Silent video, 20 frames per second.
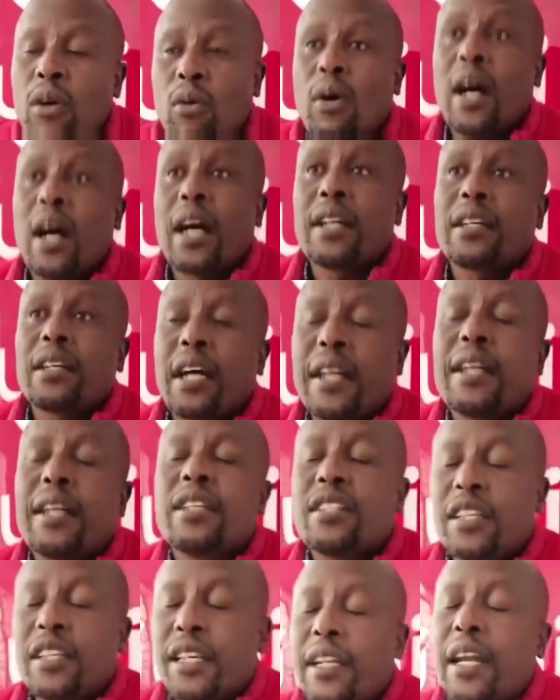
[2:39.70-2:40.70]
were
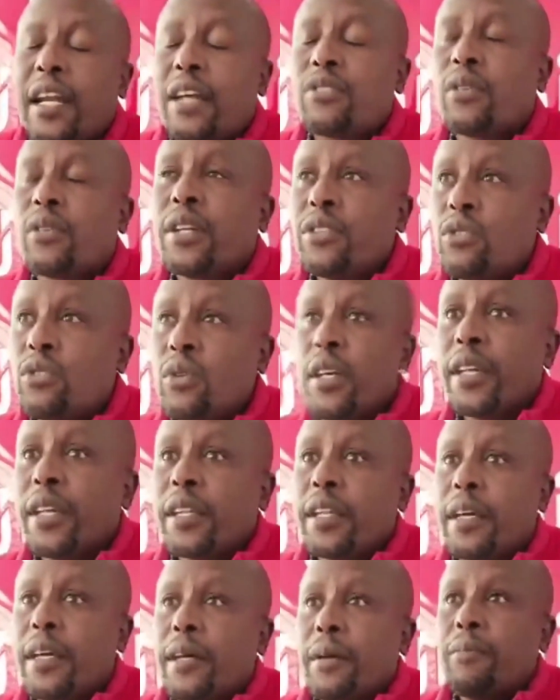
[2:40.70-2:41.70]
undertaken actually
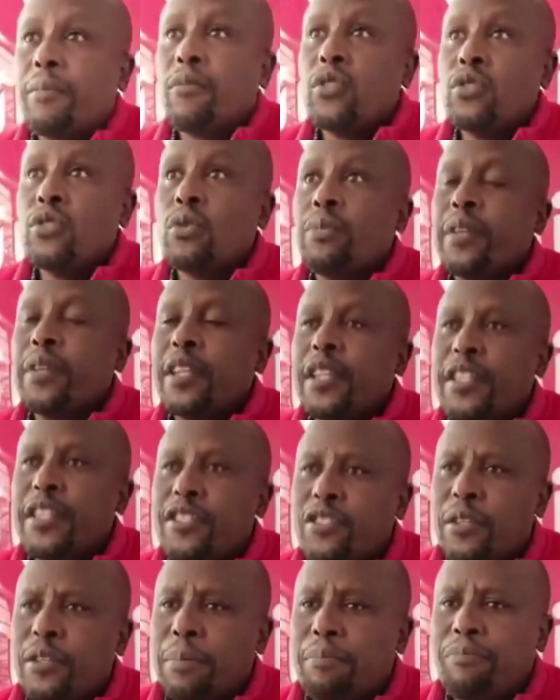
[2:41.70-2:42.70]
during the Jubilee
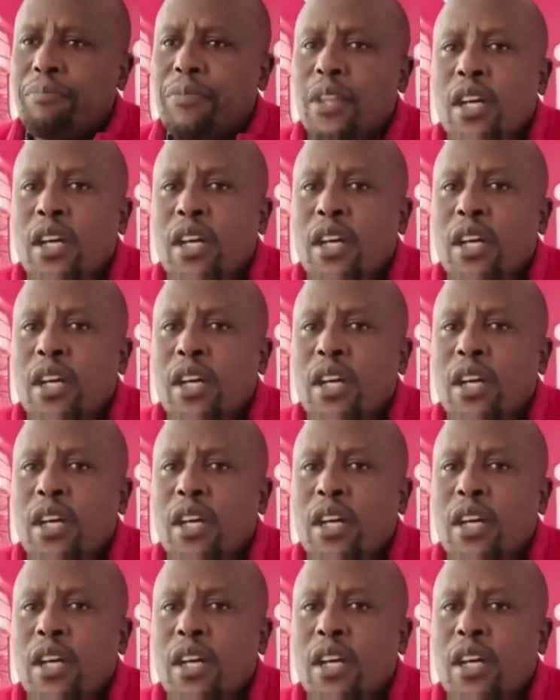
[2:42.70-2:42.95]
regime.